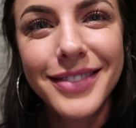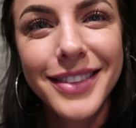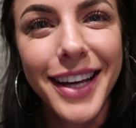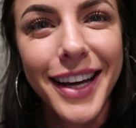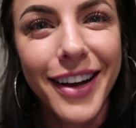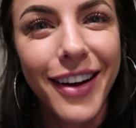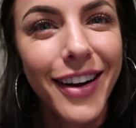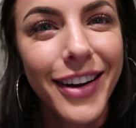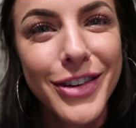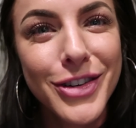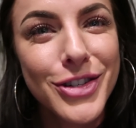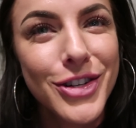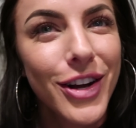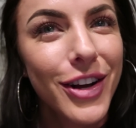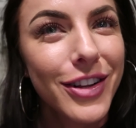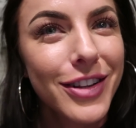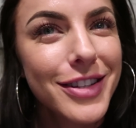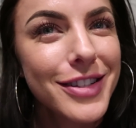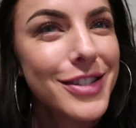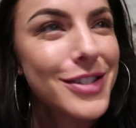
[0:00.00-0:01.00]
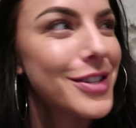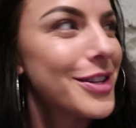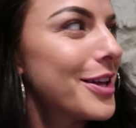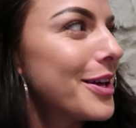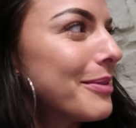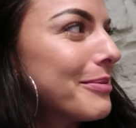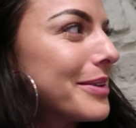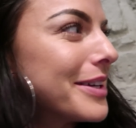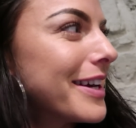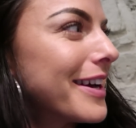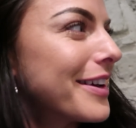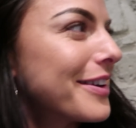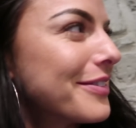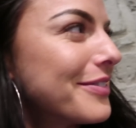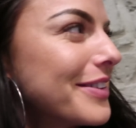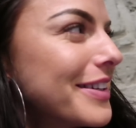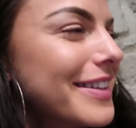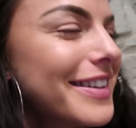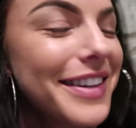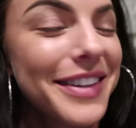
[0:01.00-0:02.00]
they got chocolate salami out
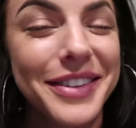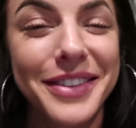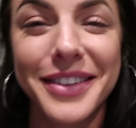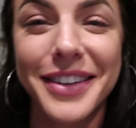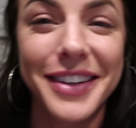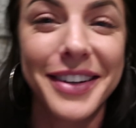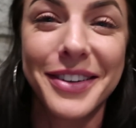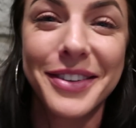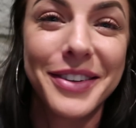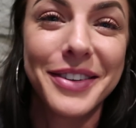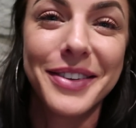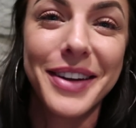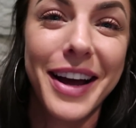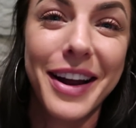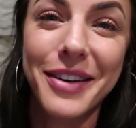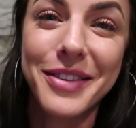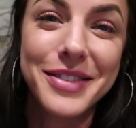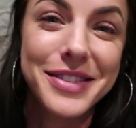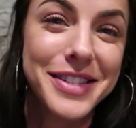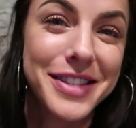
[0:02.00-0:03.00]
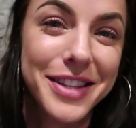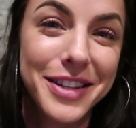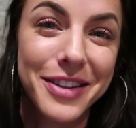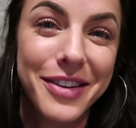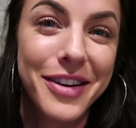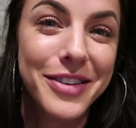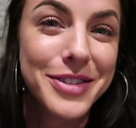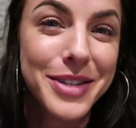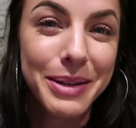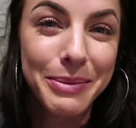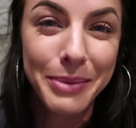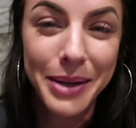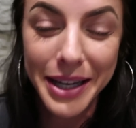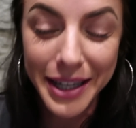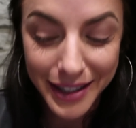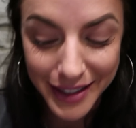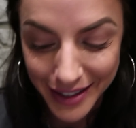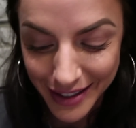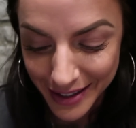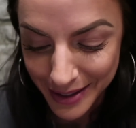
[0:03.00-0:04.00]
of it. I don't, I don't, I don't see the logic
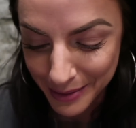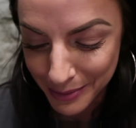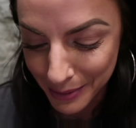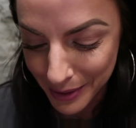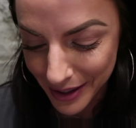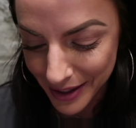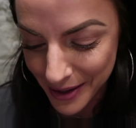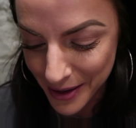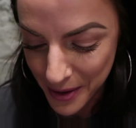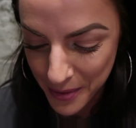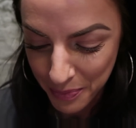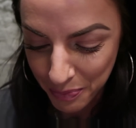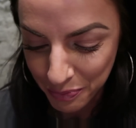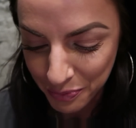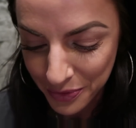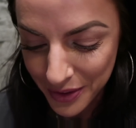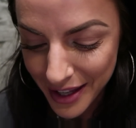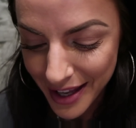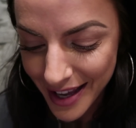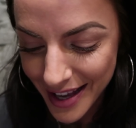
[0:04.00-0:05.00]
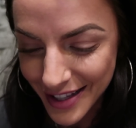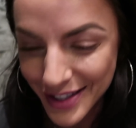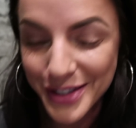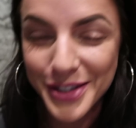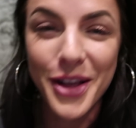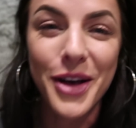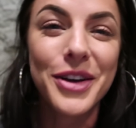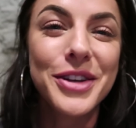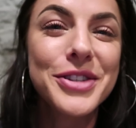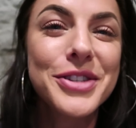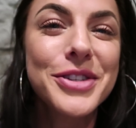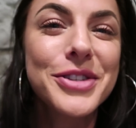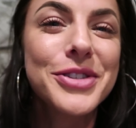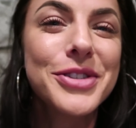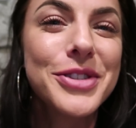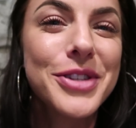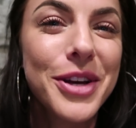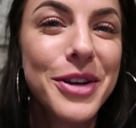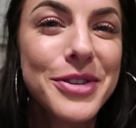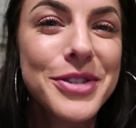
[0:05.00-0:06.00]
behind it, but as long as
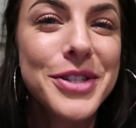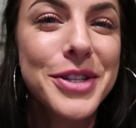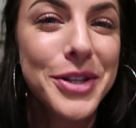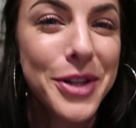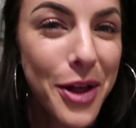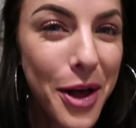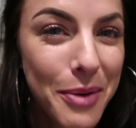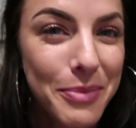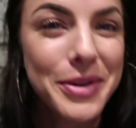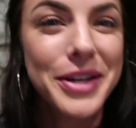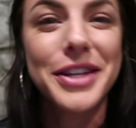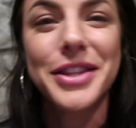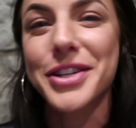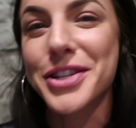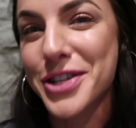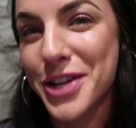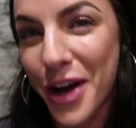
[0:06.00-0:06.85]
there's no salami in the